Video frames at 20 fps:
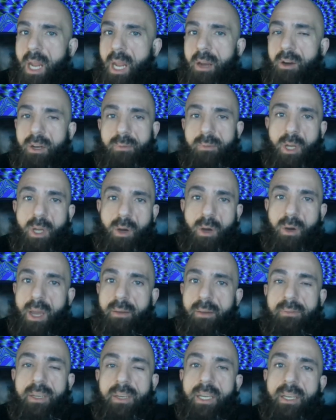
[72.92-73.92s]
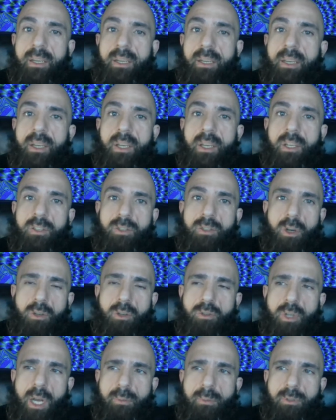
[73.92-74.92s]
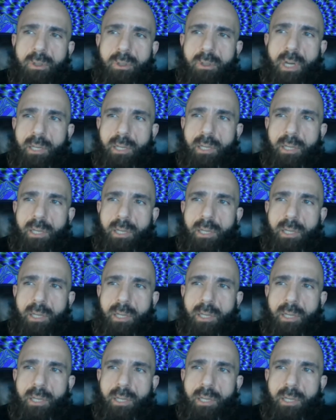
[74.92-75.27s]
But I heard him go heavy at Soul Trap.